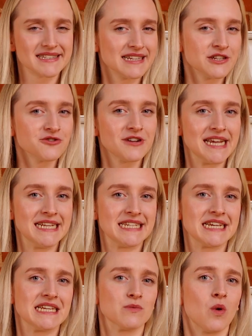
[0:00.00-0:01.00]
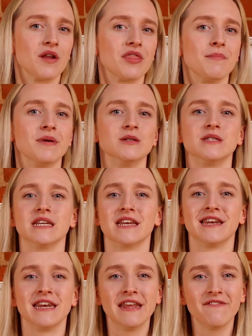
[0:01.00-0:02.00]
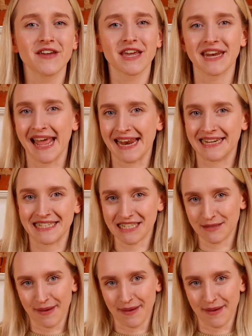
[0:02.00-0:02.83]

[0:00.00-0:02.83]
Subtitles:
Central heating is one of the most significant energy